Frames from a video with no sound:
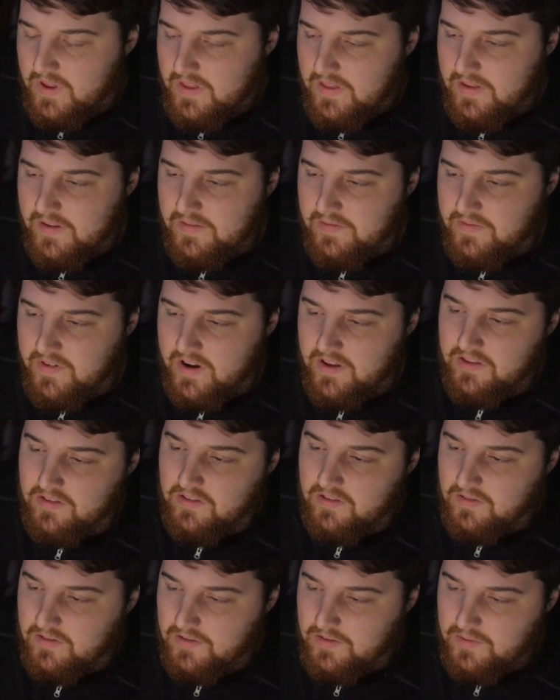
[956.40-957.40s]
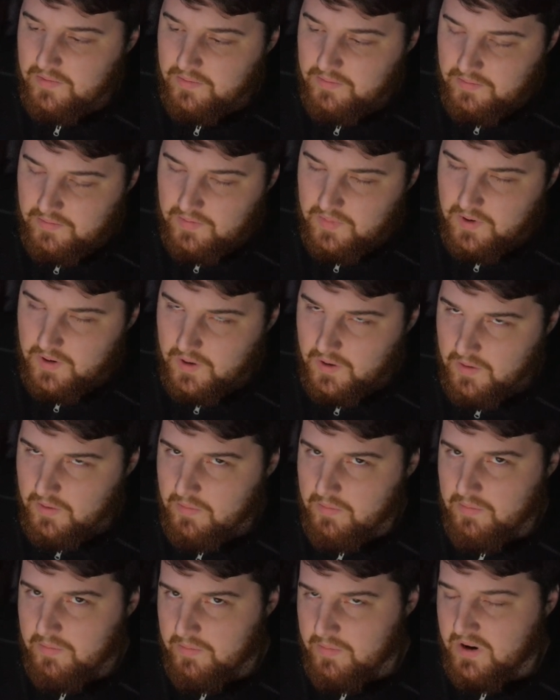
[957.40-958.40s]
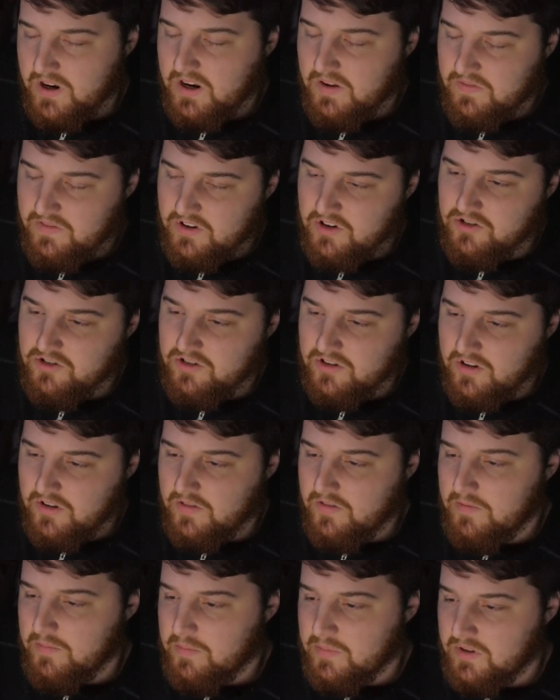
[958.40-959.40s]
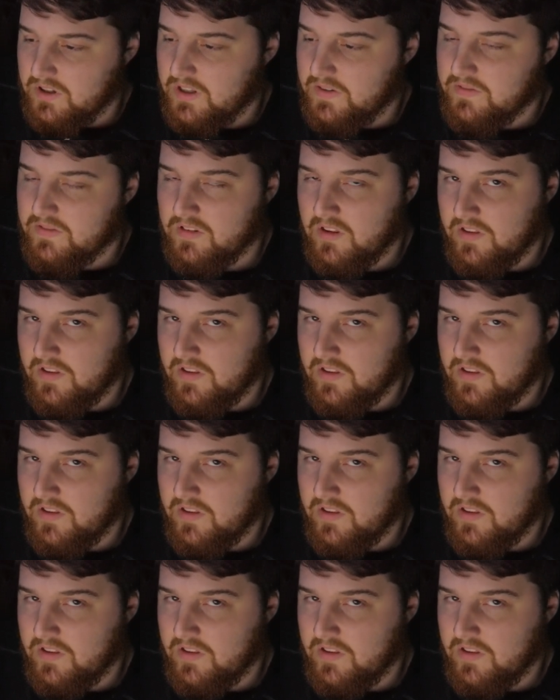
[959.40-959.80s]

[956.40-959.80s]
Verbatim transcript: then faith is, by definition, the belief in the